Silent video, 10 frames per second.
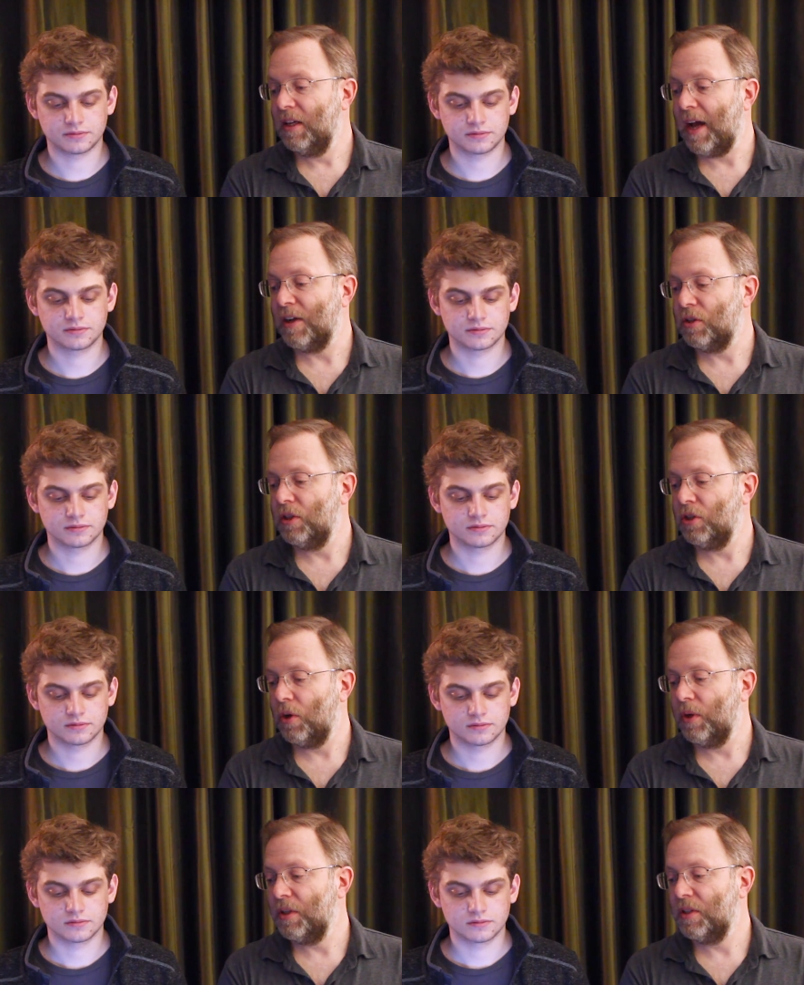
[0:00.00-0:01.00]
Speaker 1: actually
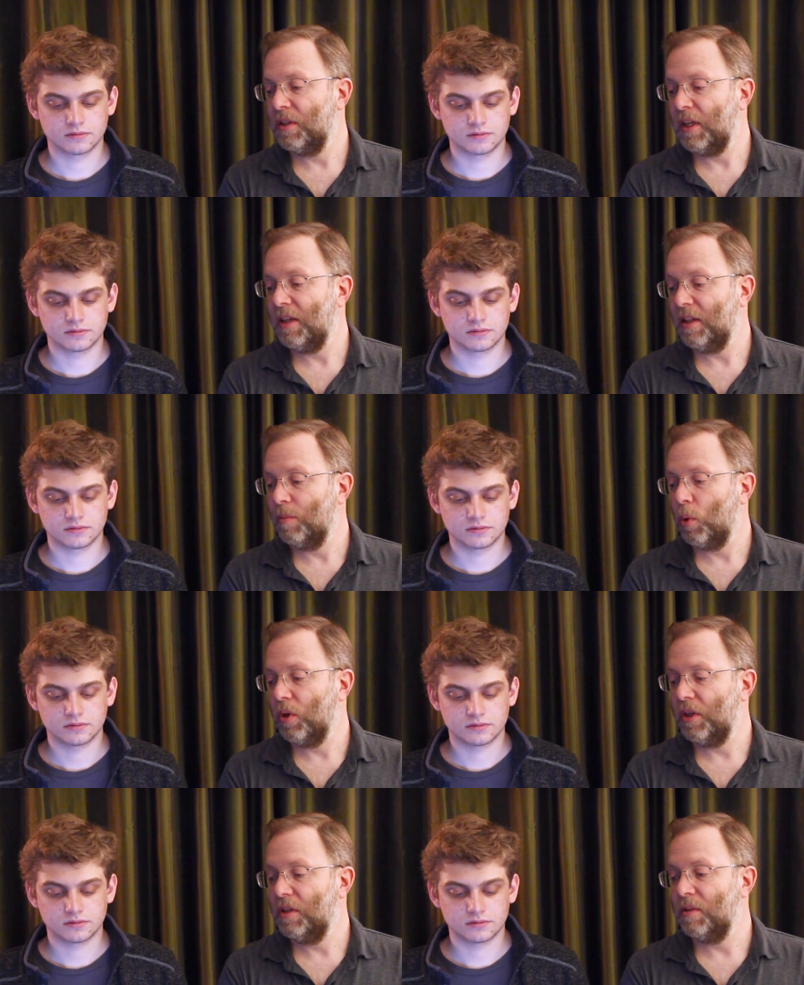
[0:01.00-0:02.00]
shown us anything
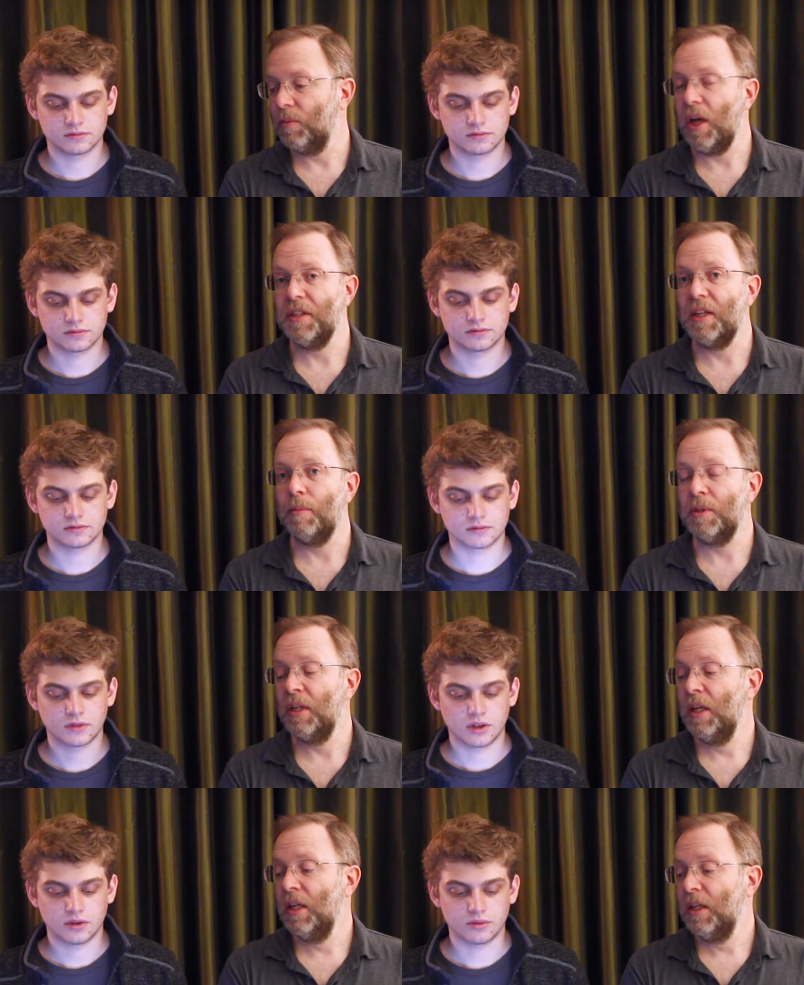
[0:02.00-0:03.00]
more than some
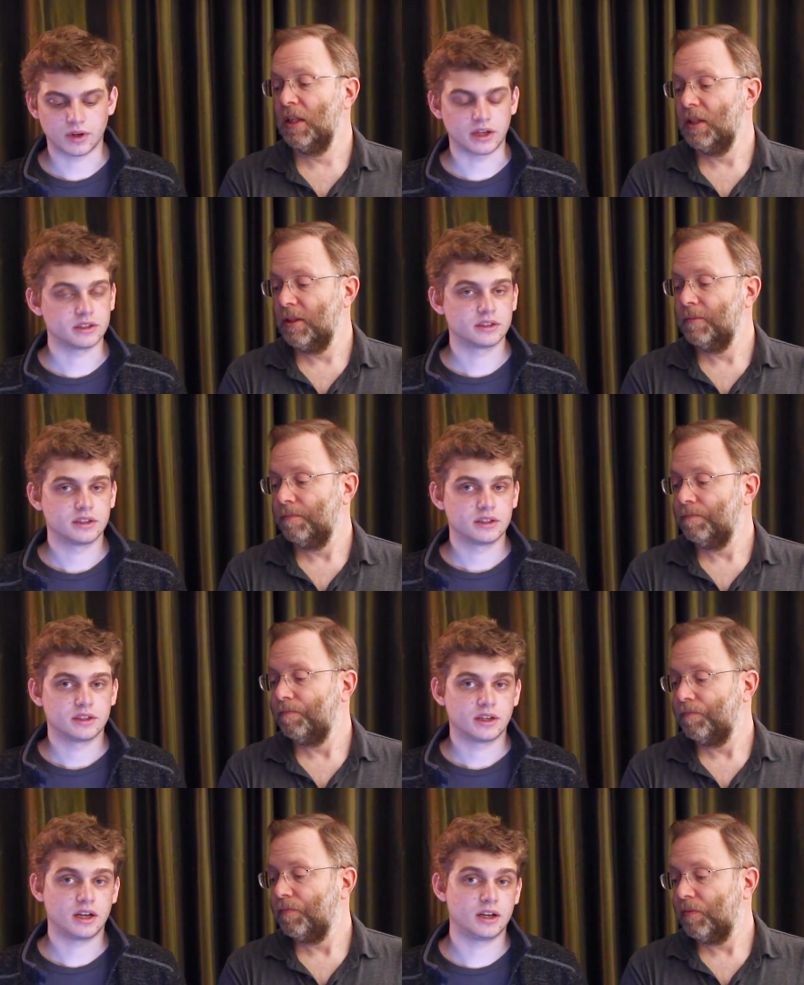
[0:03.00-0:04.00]
concepts.
Speaker 2: Right.
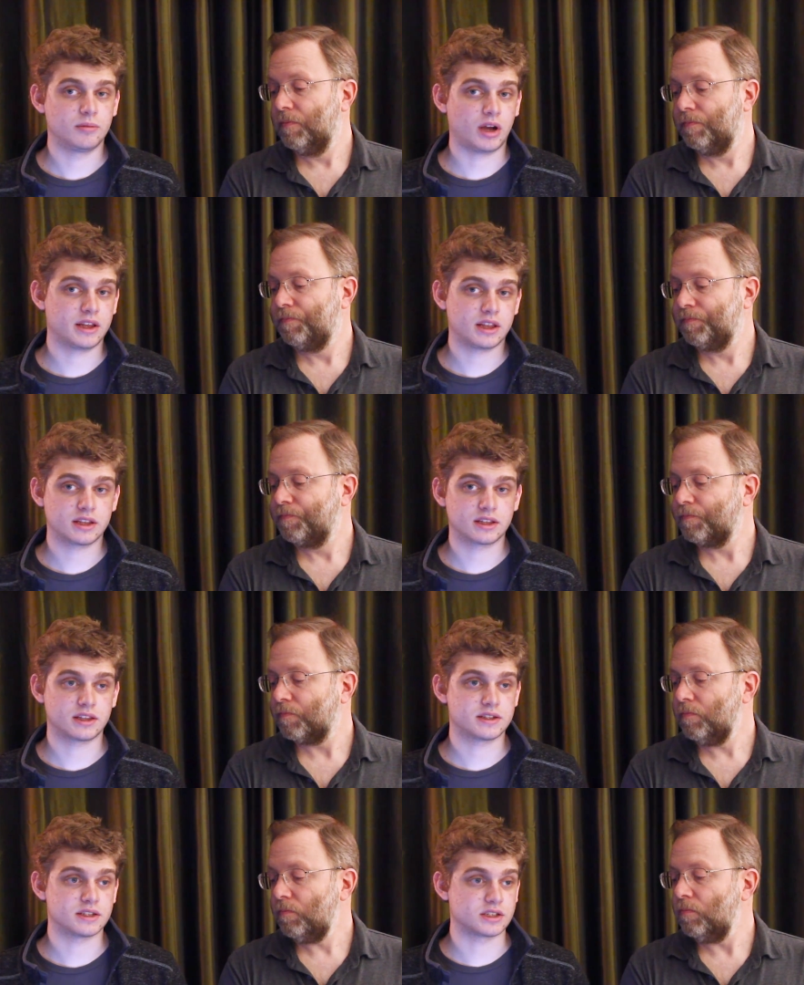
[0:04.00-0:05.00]
I think that
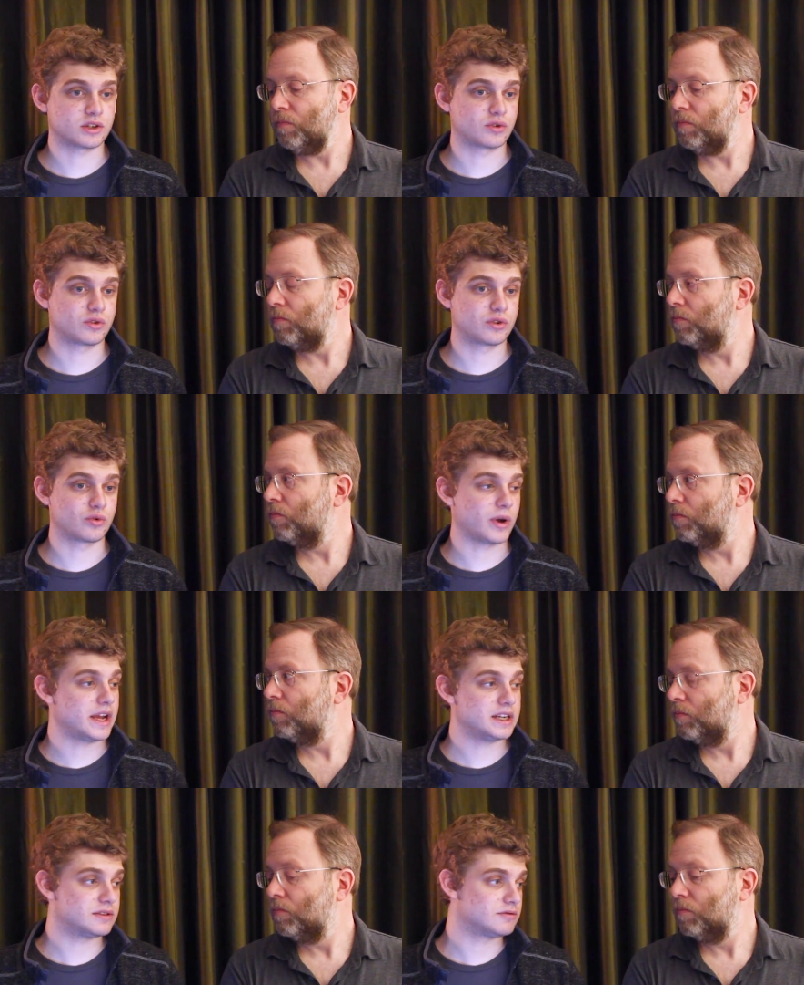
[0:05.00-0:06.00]
this is
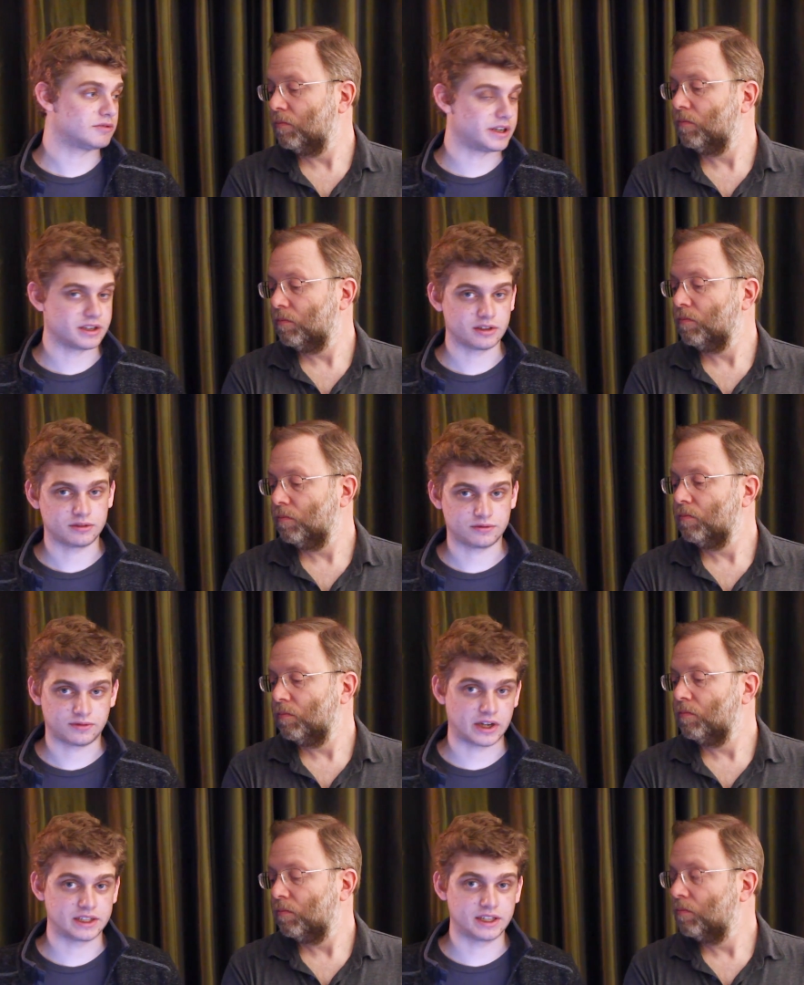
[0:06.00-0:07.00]
great when it'll
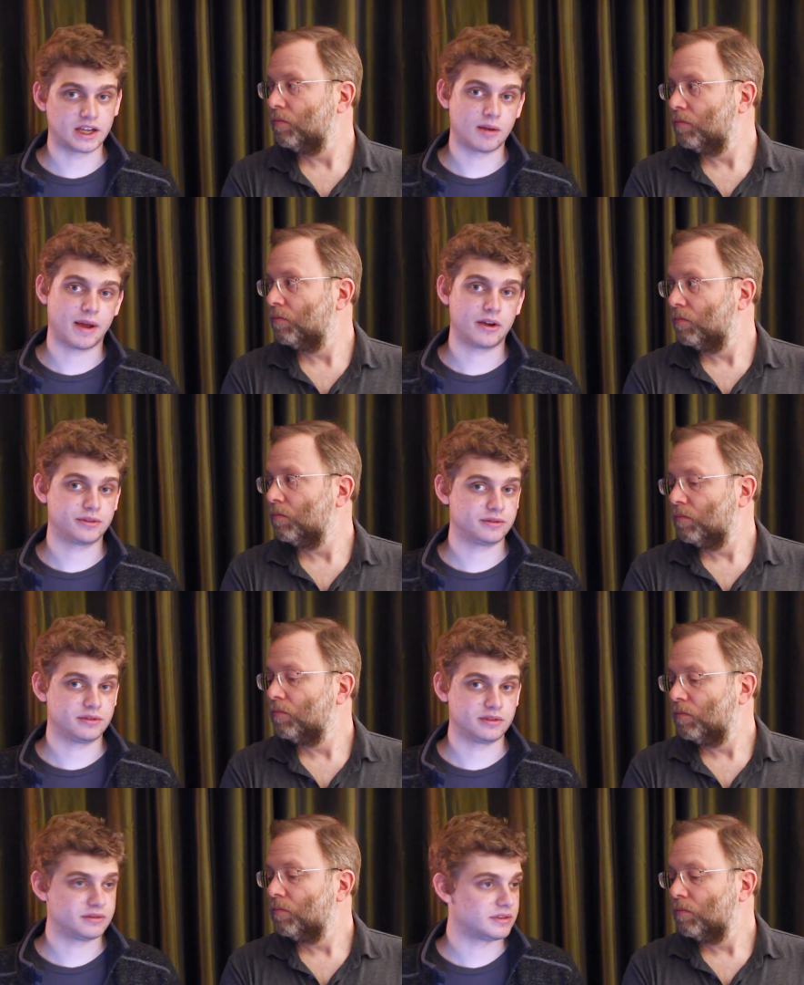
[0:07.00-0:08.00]
finally come out,
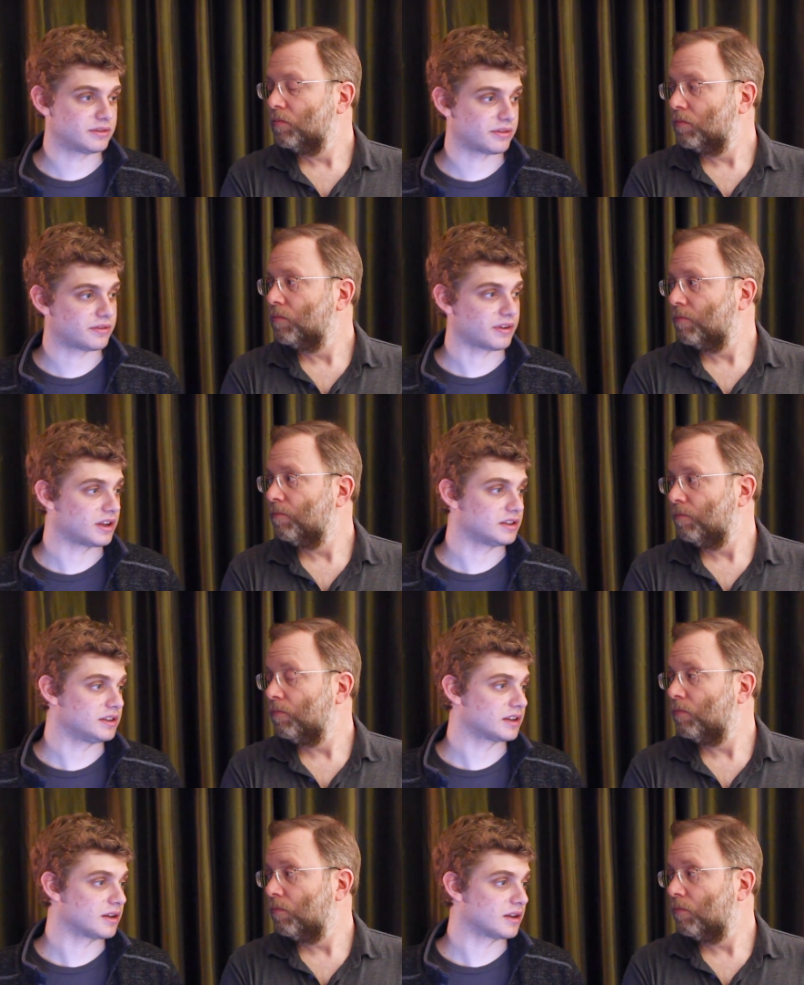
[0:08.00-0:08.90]
if it finally